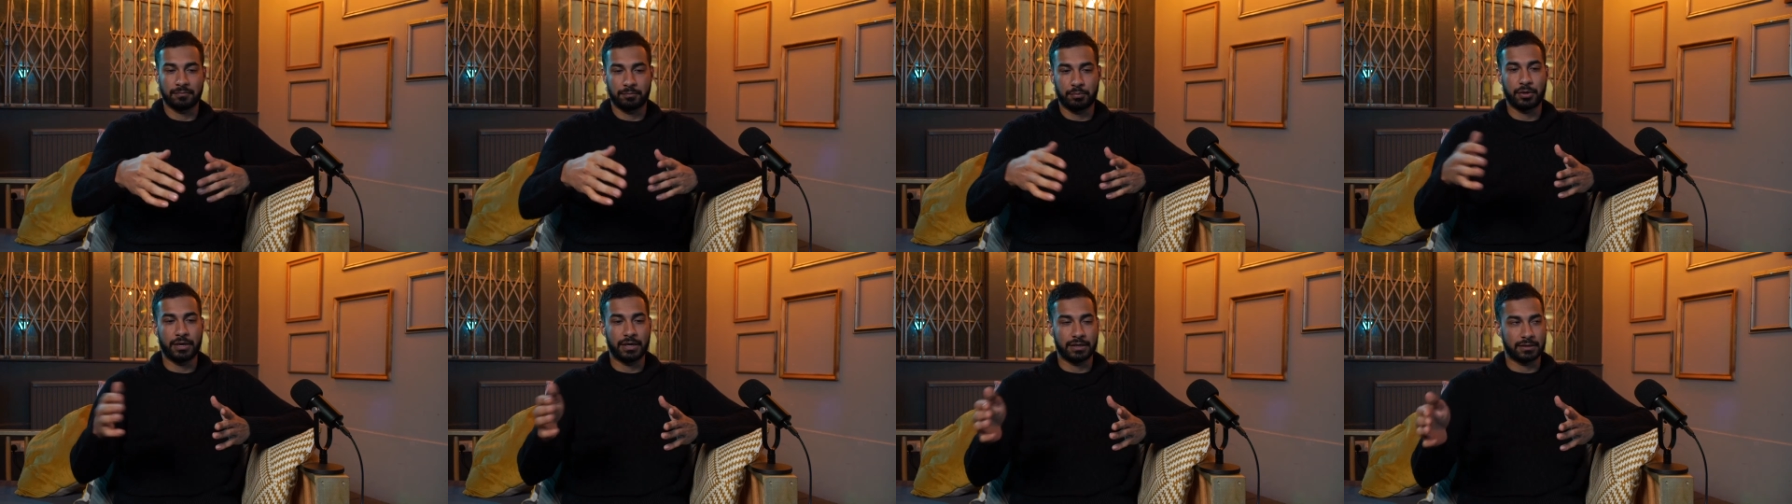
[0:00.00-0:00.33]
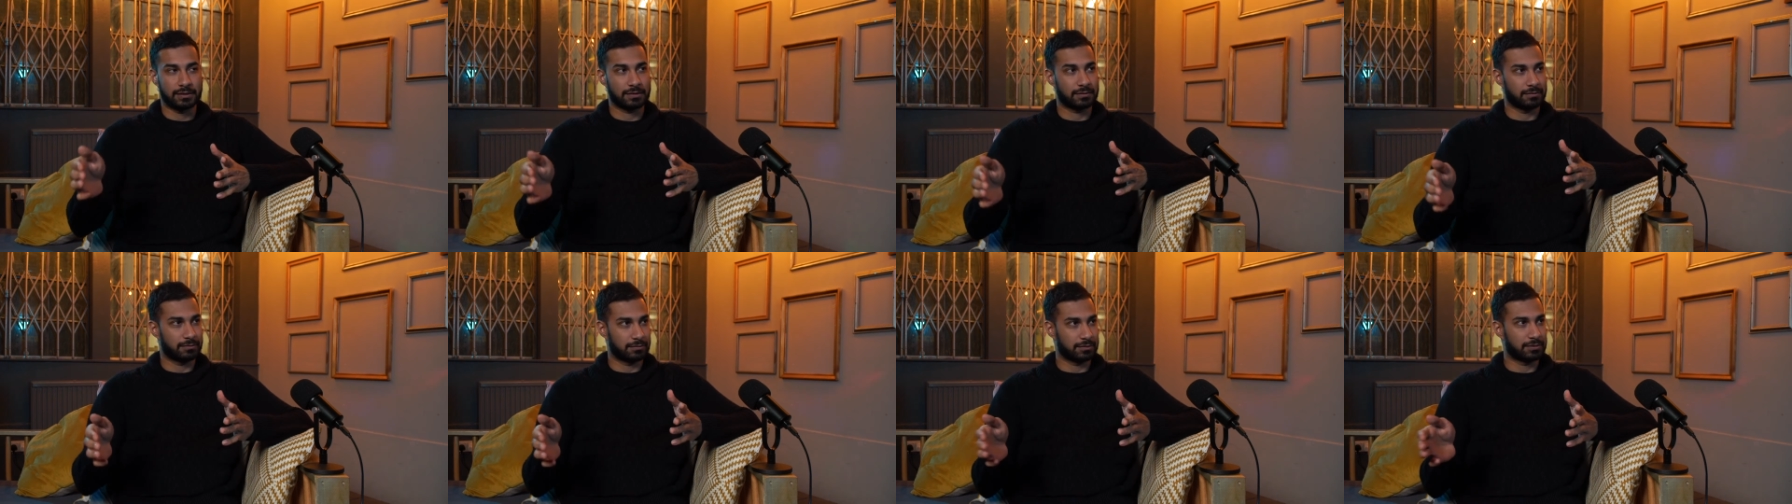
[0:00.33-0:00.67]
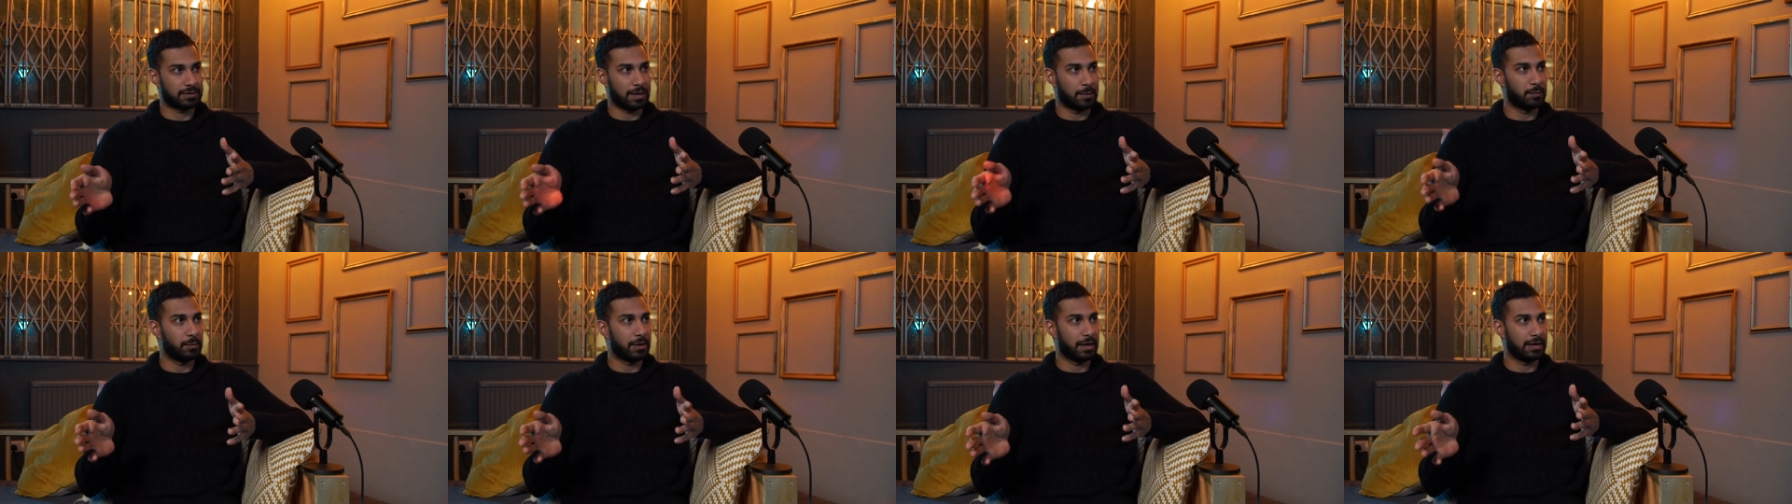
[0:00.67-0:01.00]
put it
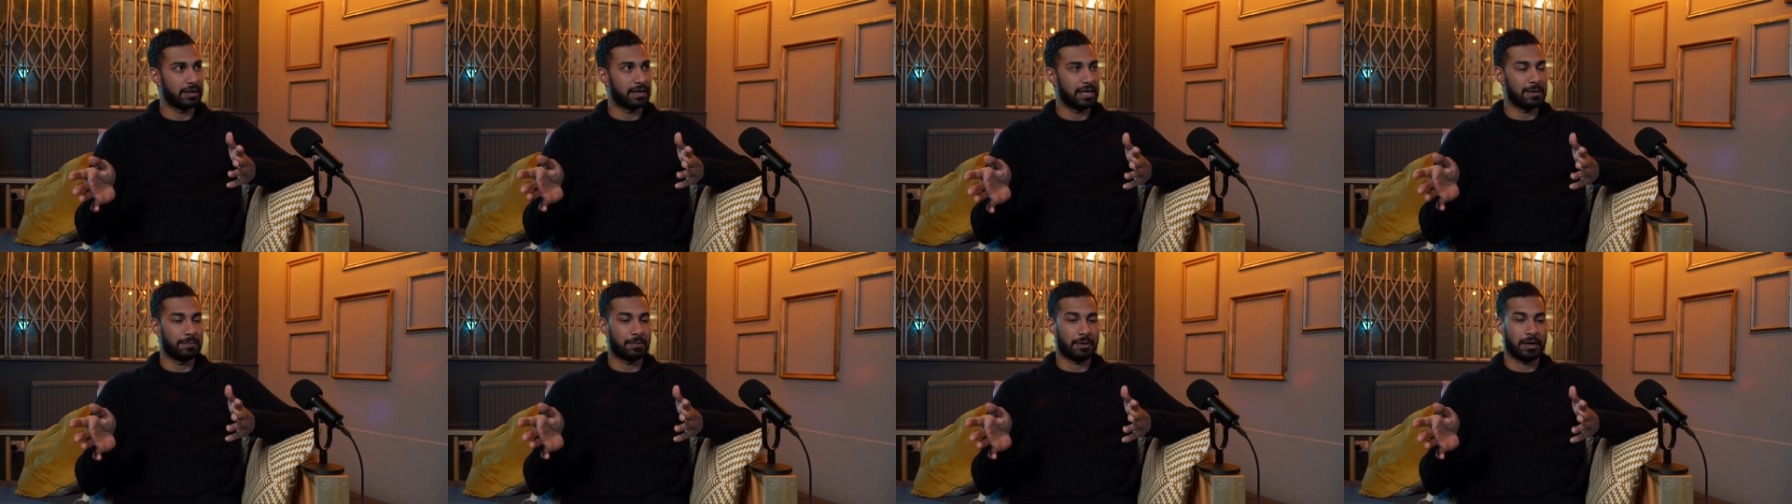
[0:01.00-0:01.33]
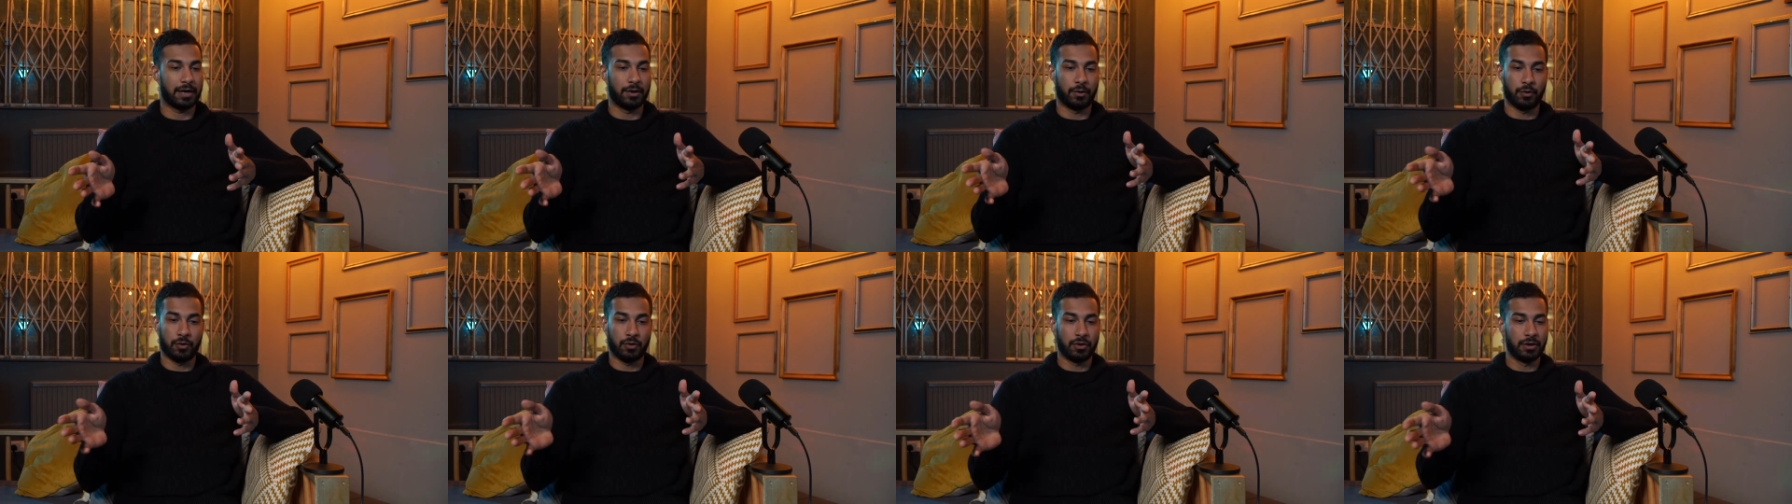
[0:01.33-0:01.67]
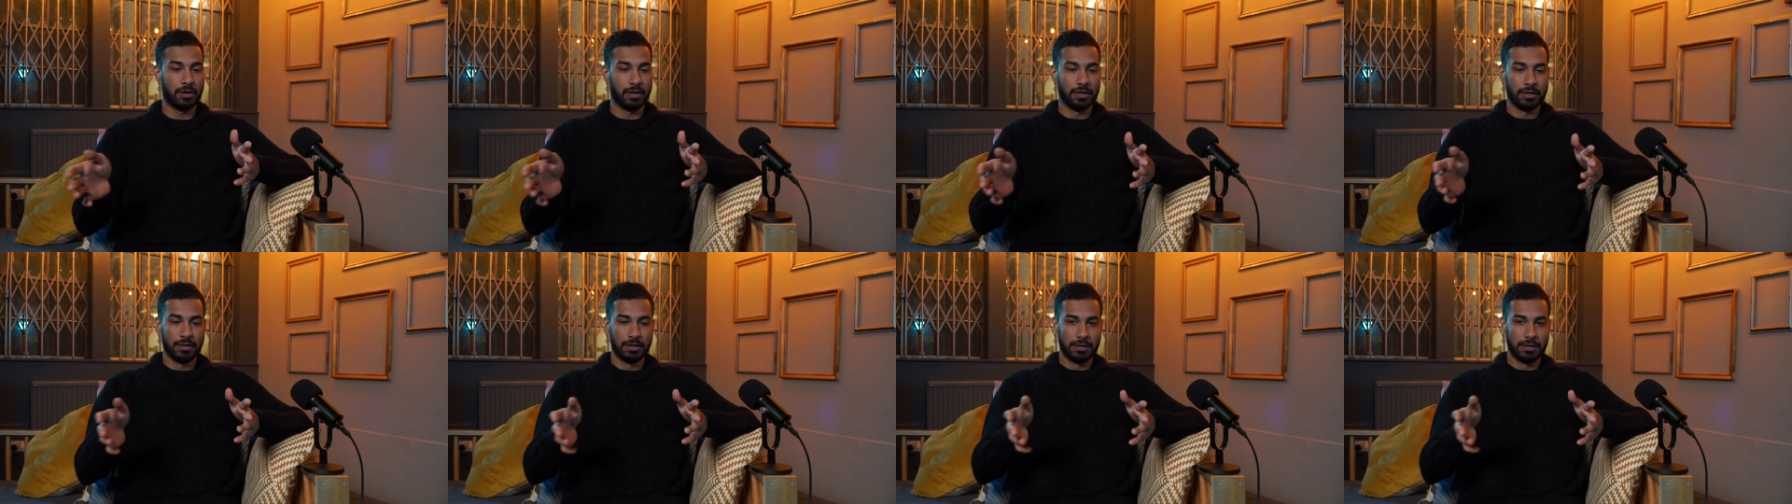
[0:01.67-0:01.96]
somewhere nearby or